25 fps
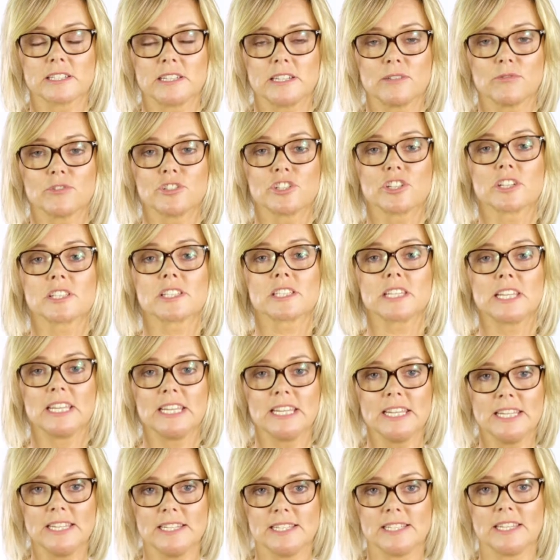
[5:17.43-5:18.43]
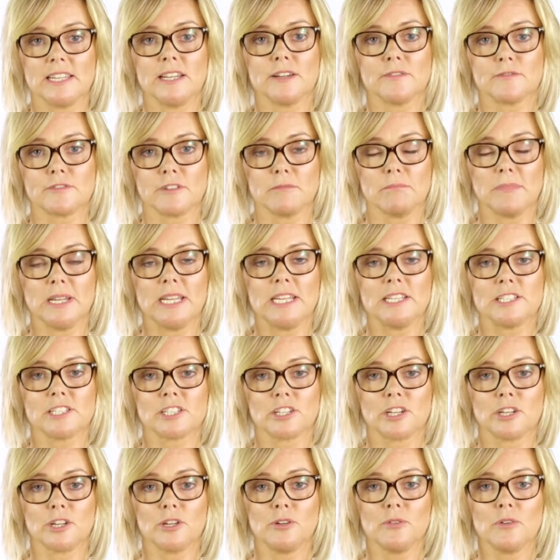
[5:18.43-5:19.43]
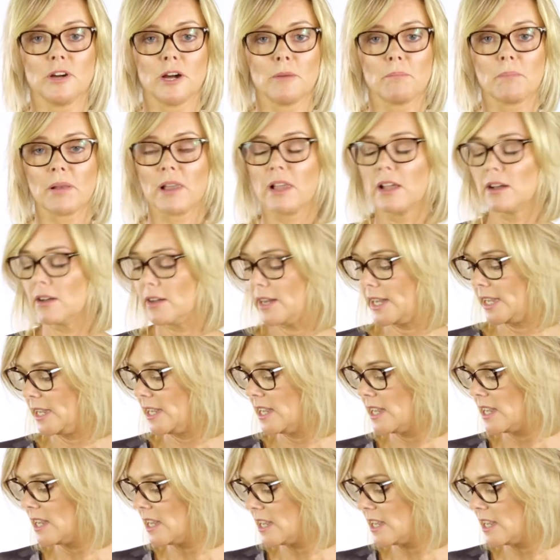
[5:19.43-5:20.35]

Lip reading: and it was just easier for me to apply.